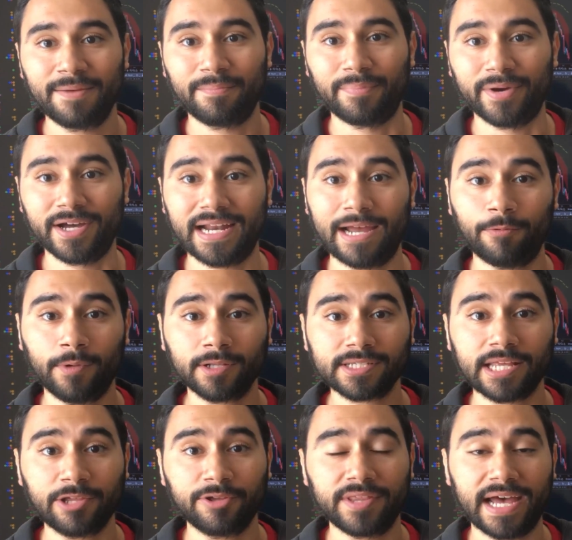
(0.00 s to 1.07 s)
but I will
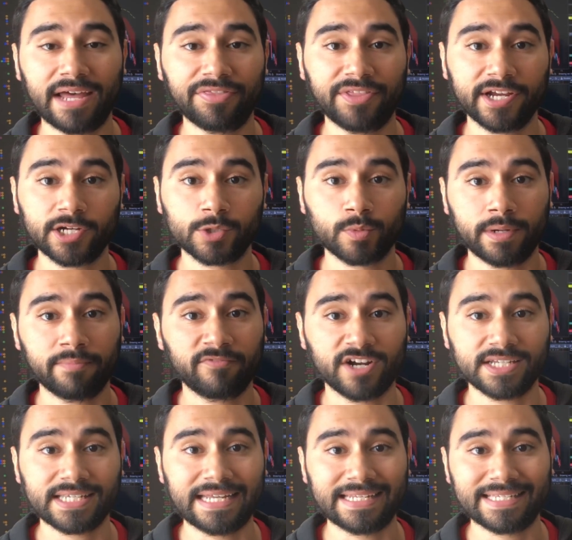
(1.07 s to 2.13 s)
tell you that Thinkorswim
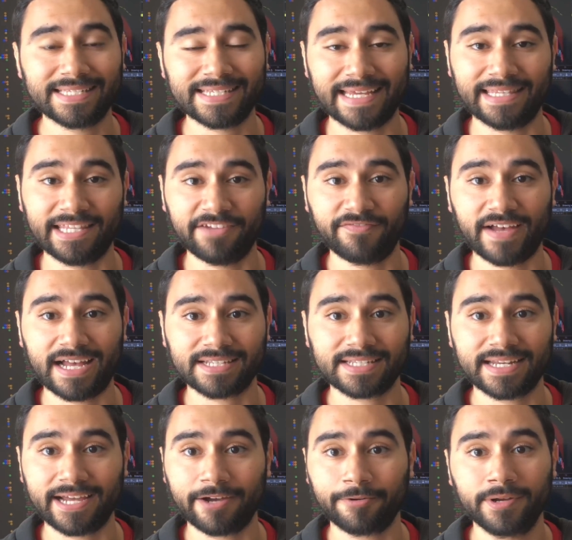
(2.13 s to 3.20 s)
runs insanely fast
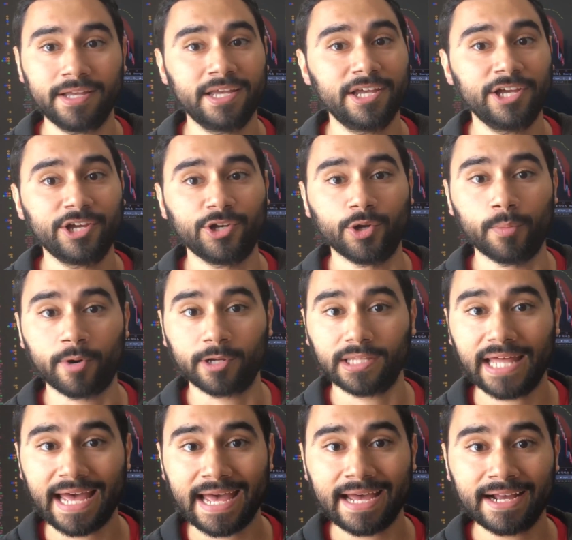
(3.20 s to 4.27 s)
now. No more
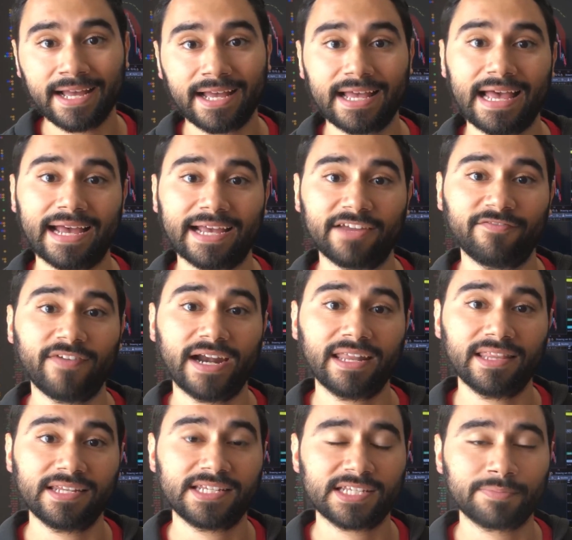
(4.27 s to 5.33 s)
lag, I can
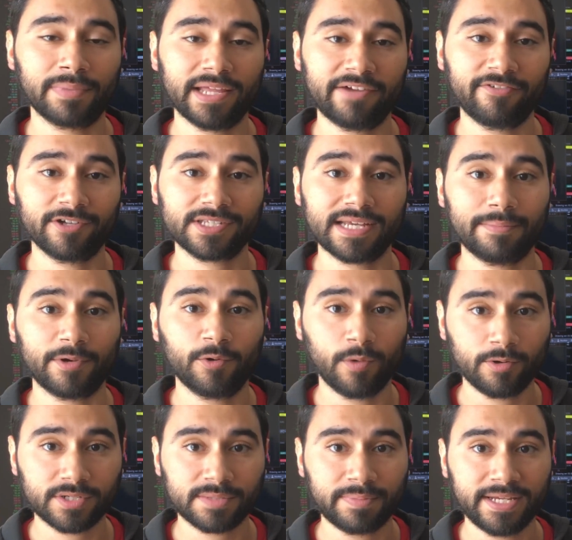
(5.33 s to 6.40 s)
finally display real-time
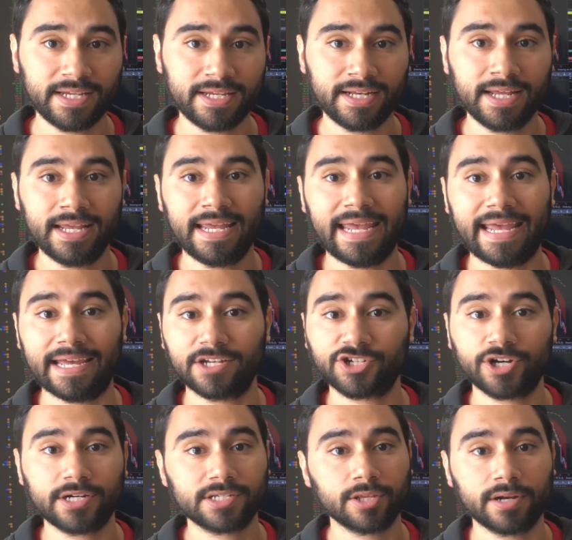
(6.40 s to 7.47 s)
quote speed, and
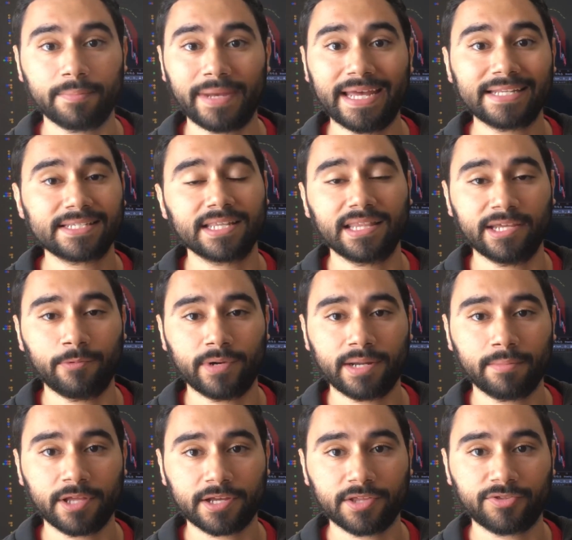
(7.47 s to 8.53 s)
charts load up instantly when I'm
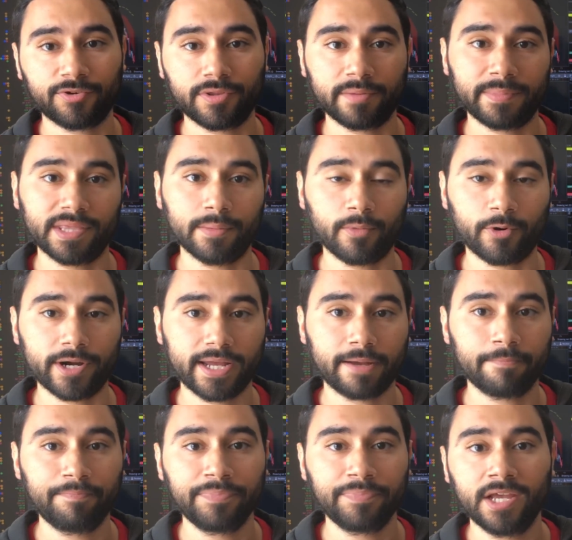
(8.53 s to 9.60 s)
looking through them in the morning.
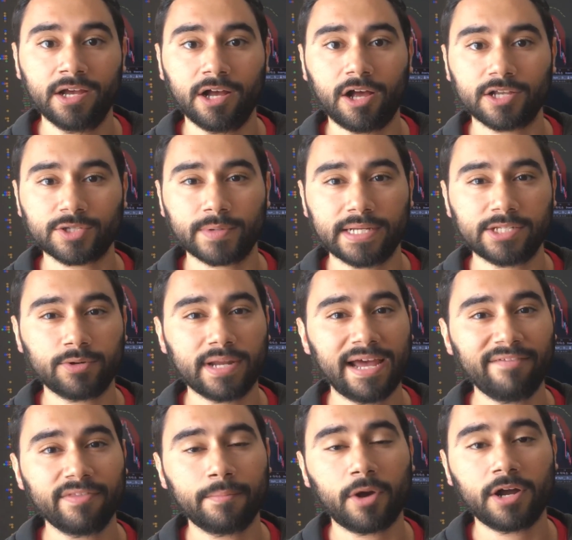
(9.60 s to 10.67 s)
Also, I don't
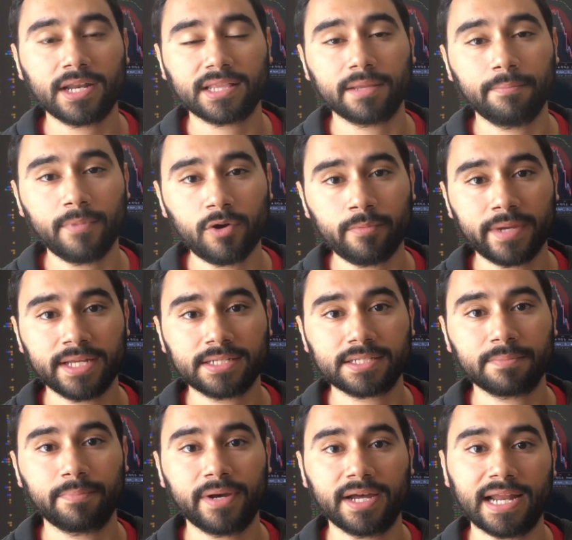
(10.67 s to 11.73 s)
have them on at the moment,
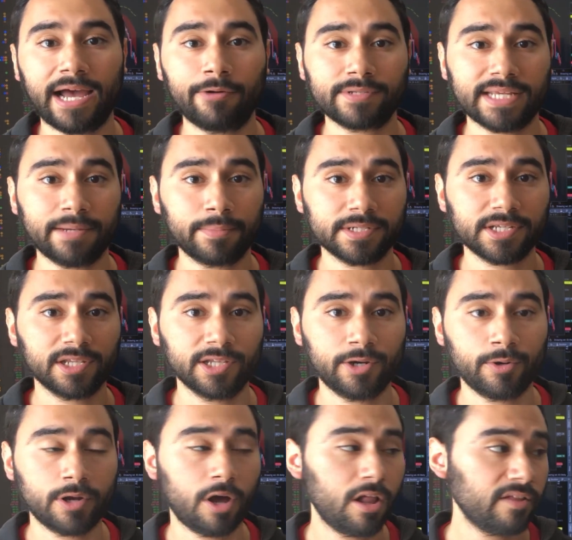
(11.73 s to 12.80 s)
but I was able to
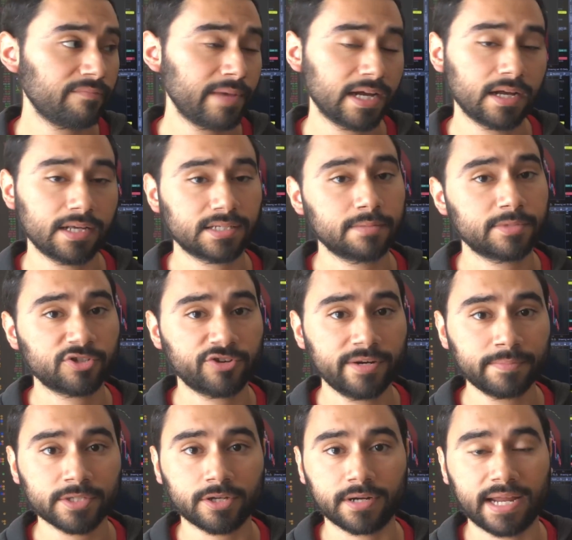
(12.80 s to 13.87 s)
load all of my custom
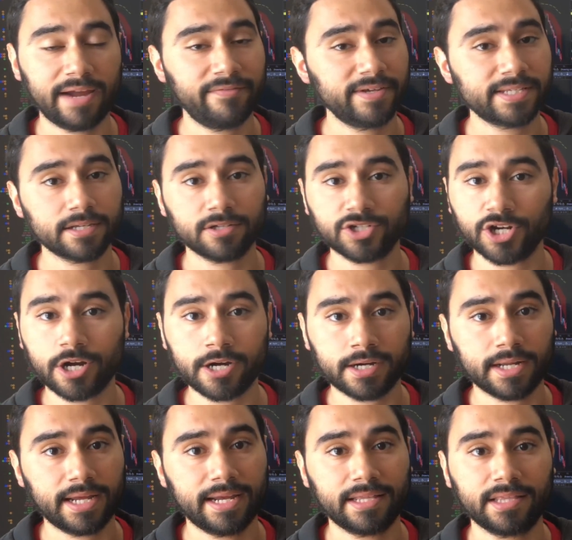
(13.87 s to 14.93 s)
scripts on every single chart,
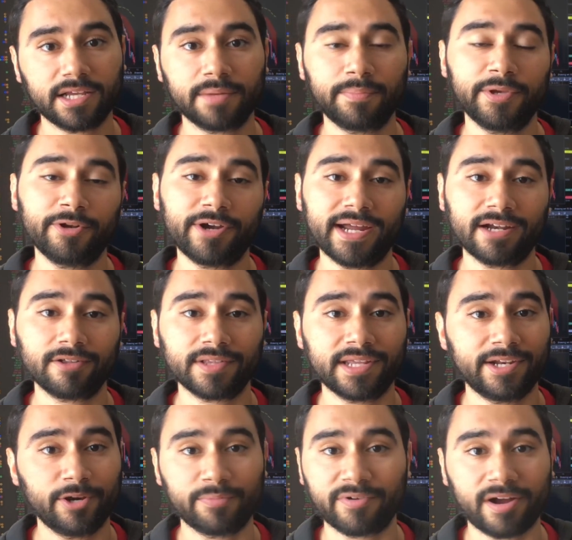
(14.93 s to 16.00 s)
and the computer handled it
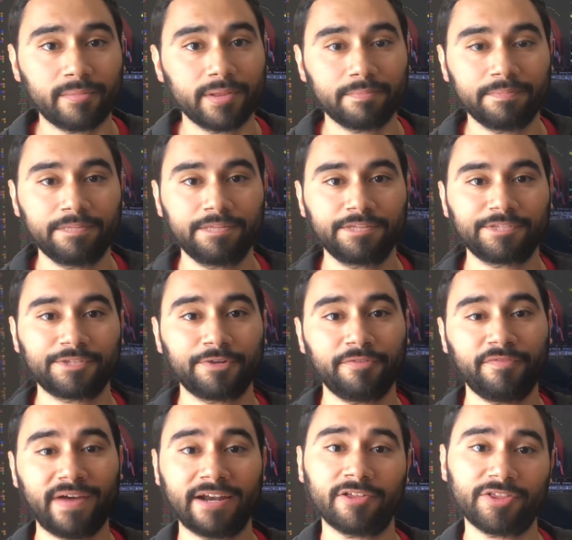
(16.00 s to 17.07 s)
no problem. So,
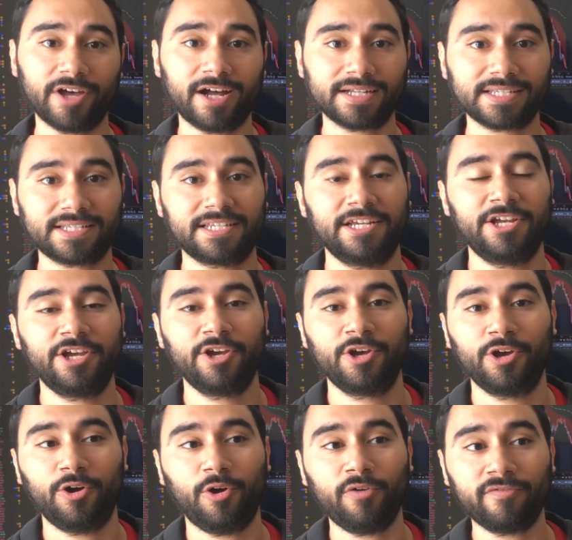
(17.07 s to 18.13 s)
final thoughts.
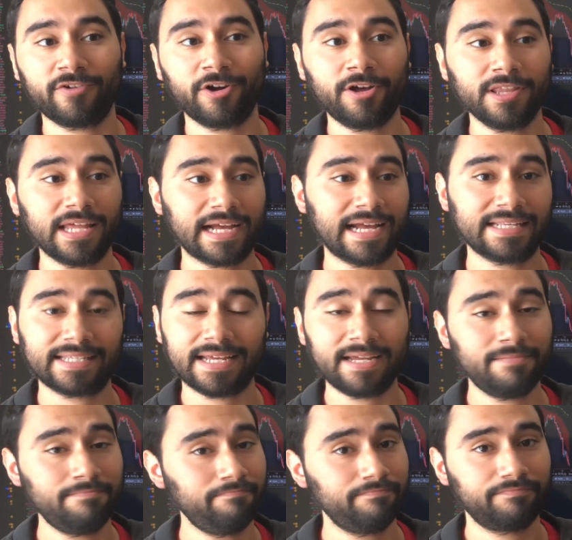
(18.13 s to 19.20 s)
Overall, like I
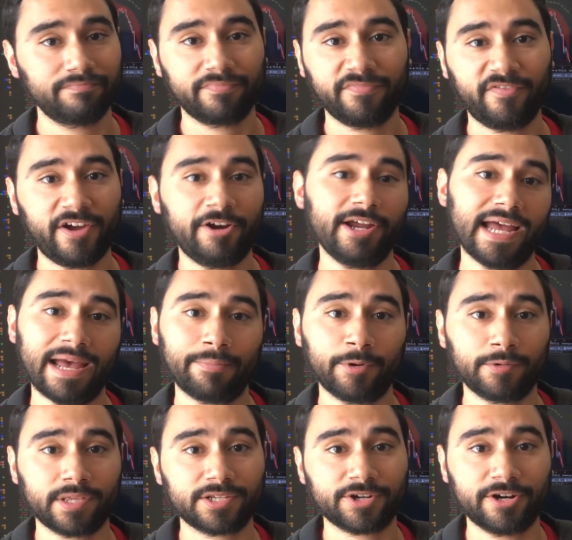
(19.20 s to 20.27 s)
said, very happy
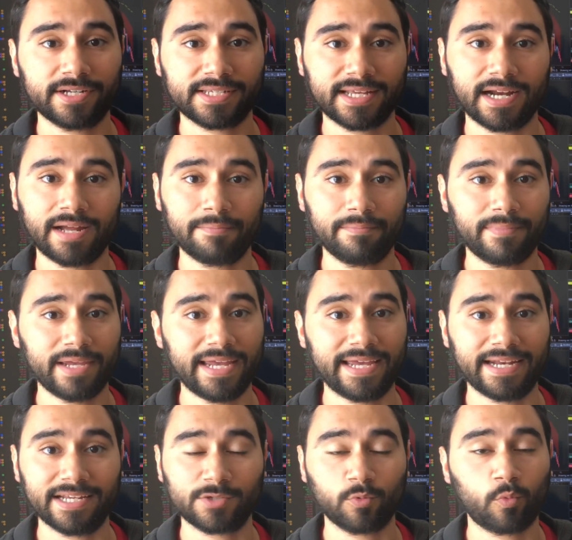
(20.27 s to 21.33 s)
with this current setup, and
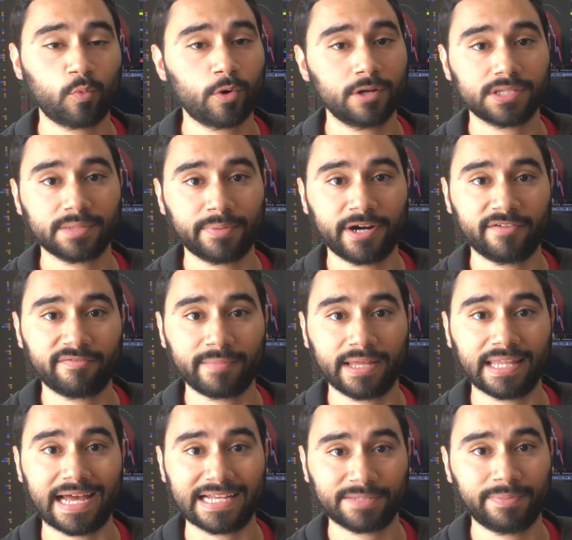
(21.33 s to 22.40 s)
it's worlds apart from my
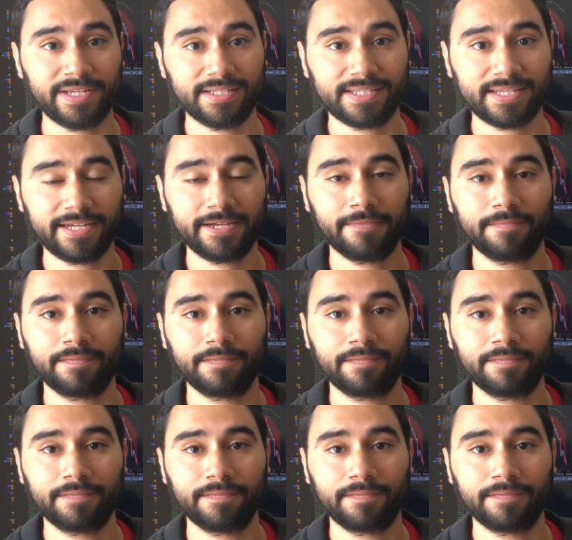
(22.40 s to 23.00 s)
last P C.